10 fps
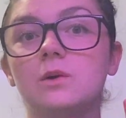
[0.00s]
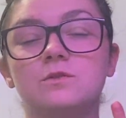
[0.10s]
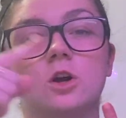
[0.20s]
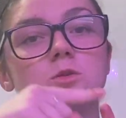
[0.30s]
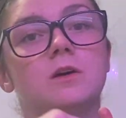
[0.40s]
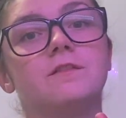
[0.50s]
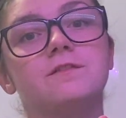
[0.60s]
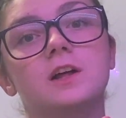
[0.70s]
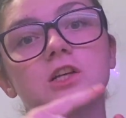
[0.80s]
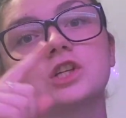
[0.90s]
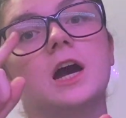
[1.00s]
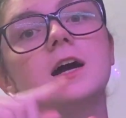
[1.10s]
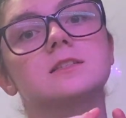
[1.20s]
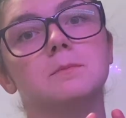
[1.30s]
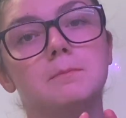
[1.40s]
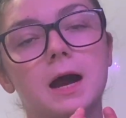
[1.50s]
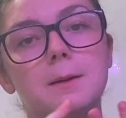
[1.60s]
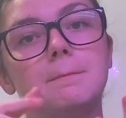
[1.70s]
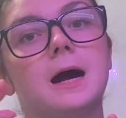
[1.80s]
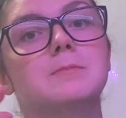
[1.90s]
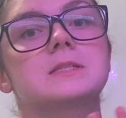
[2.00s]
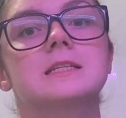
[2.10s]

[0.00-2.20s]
We've talked about flashcards, mind maps,